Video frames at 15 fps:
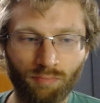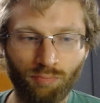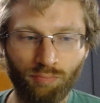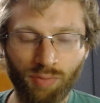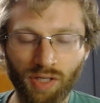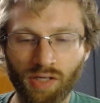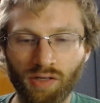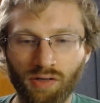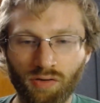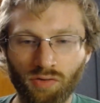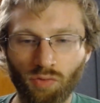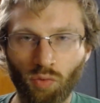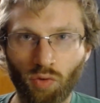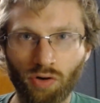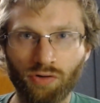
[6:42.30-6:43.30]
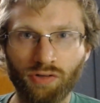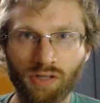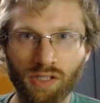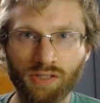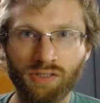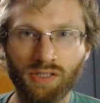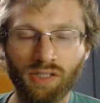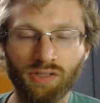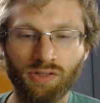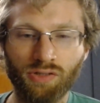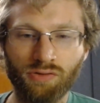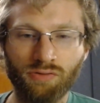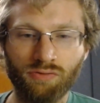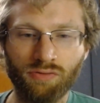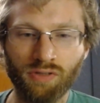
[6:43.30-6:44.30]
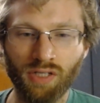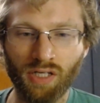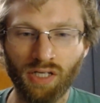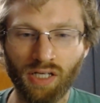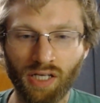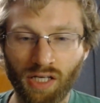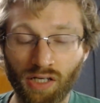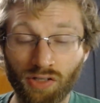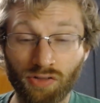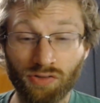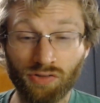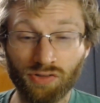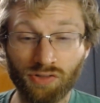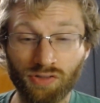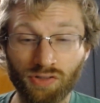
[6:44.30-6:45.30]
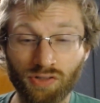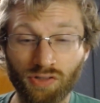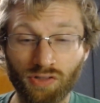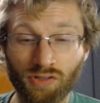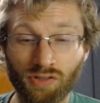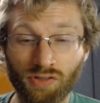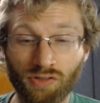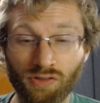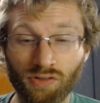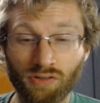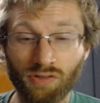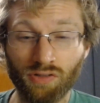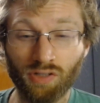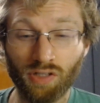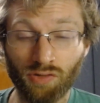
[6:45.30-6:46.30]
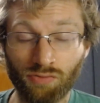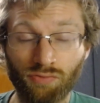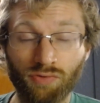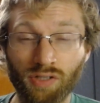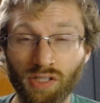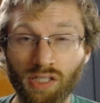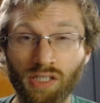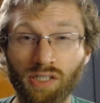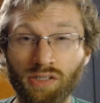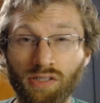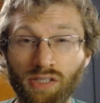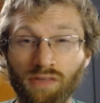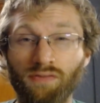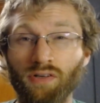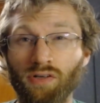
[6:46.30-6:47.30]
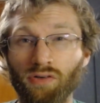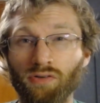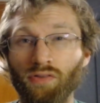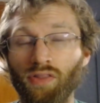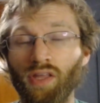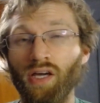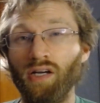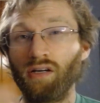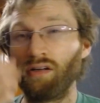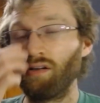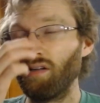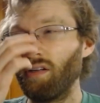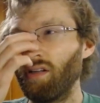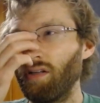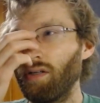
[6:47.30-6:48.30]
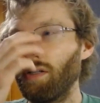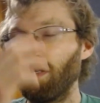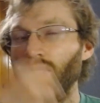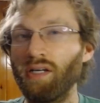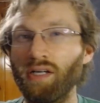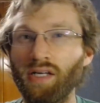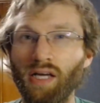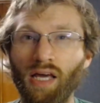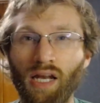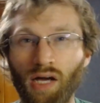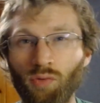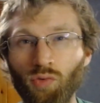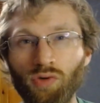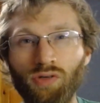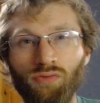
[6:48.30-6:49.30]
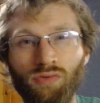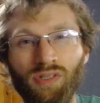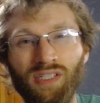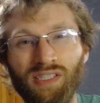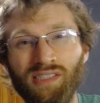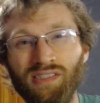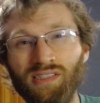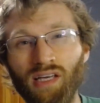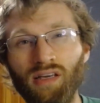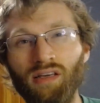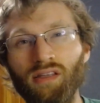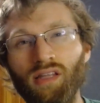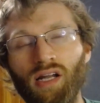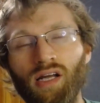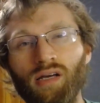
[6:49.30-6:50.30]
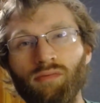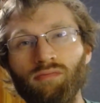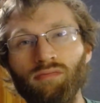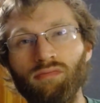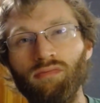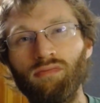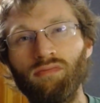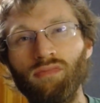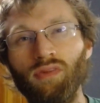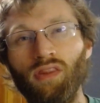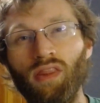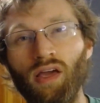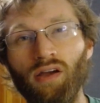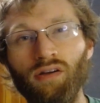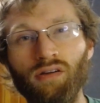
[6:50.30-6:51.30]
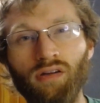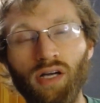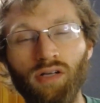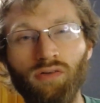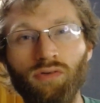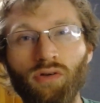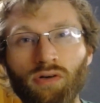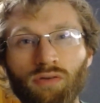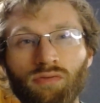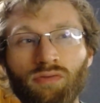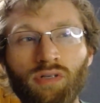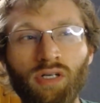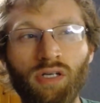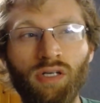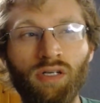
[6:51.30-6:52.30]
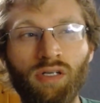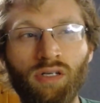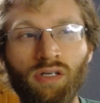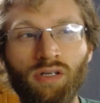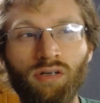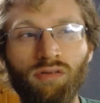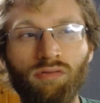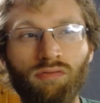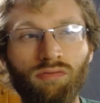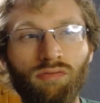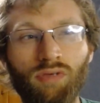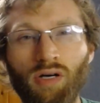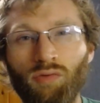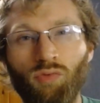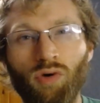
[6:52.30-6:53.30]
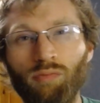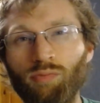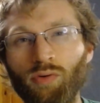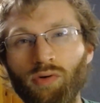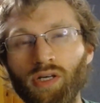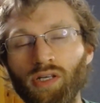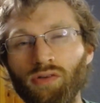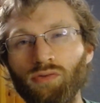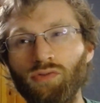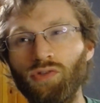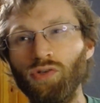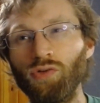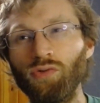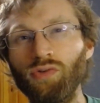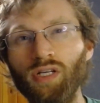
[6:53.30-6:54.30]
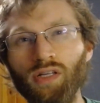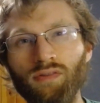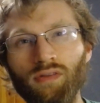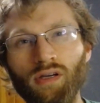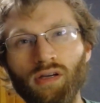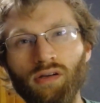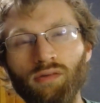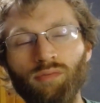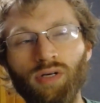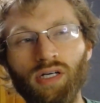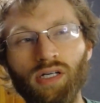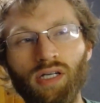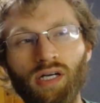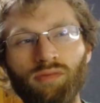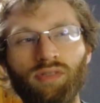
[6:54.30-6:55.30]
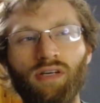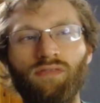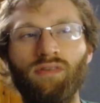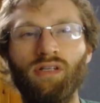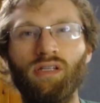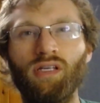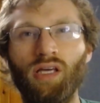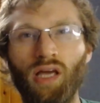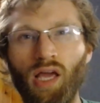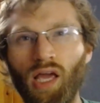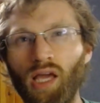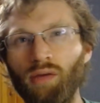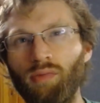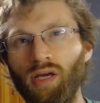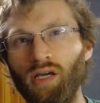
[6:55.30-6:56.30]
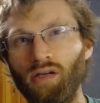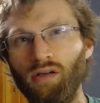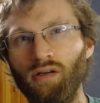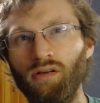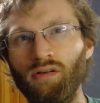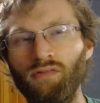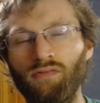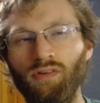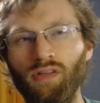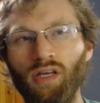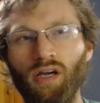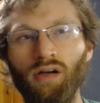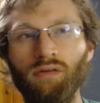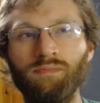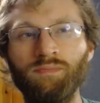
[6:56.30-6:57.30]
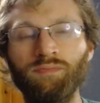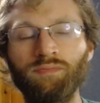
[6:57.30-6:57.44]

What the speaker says: being worth listening to is a really difficult thing. And I wouldn't really say that I'm there. I don't know at what point you do get there, but I'm definitely aiming for there,